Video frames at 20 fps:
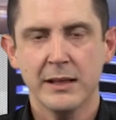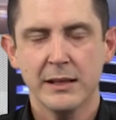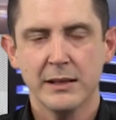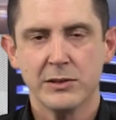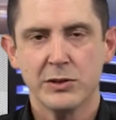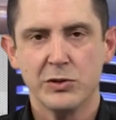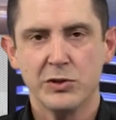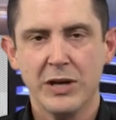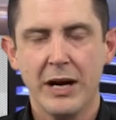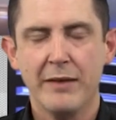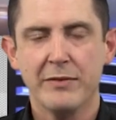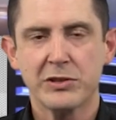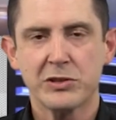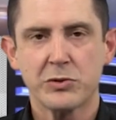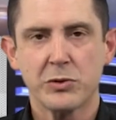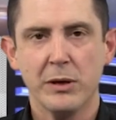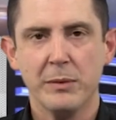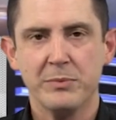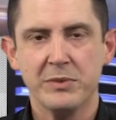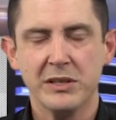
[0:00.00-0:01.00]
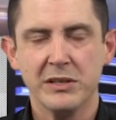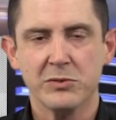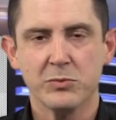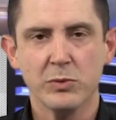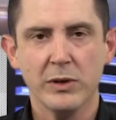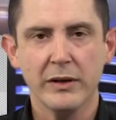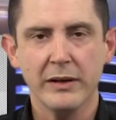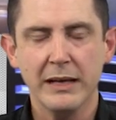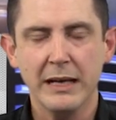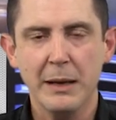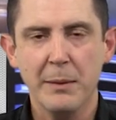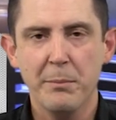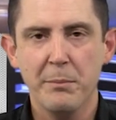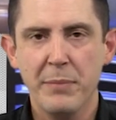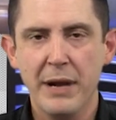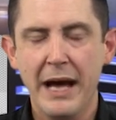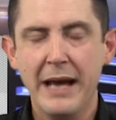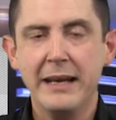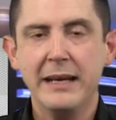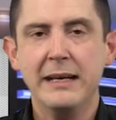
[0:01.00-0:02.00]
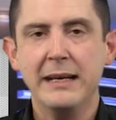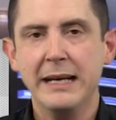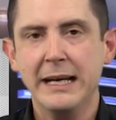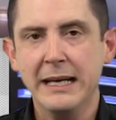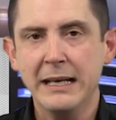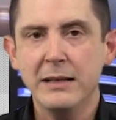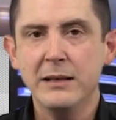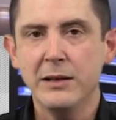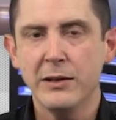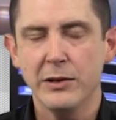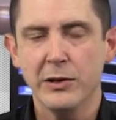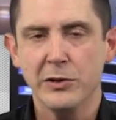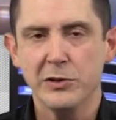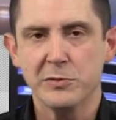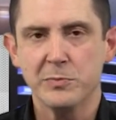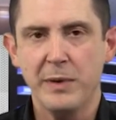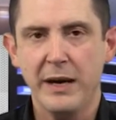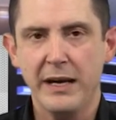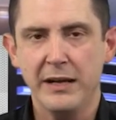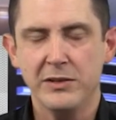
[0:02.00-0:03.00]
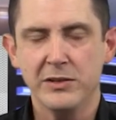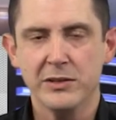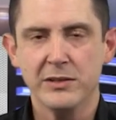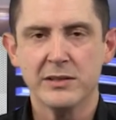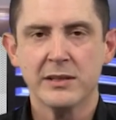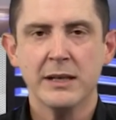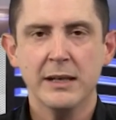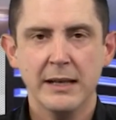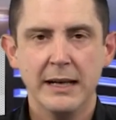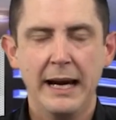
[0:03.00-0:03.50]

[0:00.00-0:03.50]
So JavaScript is really embedded into those pages